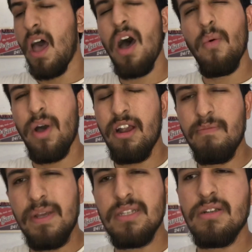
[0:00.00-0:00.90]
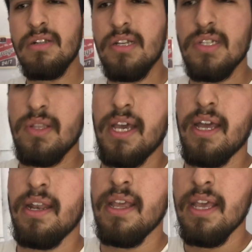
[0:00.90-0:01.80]
hot wired basically so
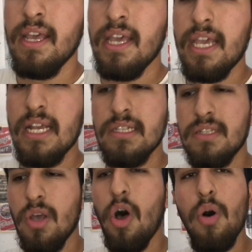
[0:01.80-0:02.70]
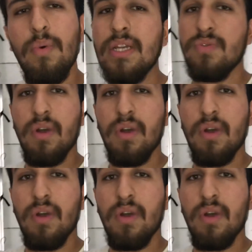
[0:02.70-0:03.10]
that it's always